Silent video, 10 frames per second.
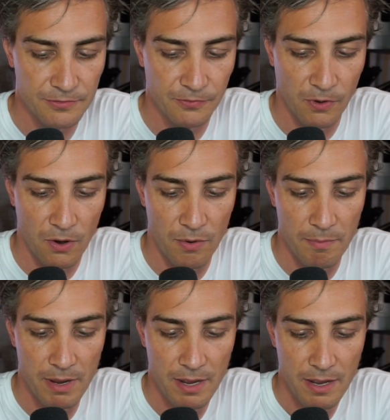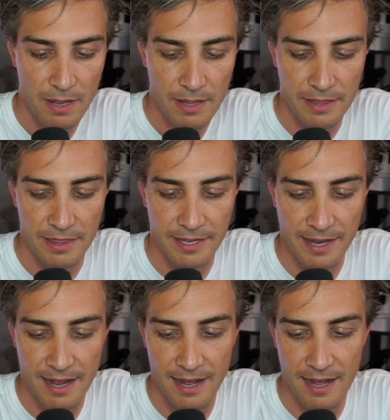from
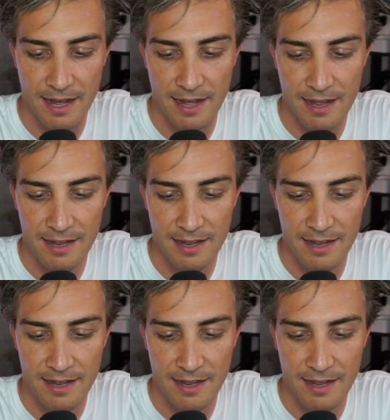the,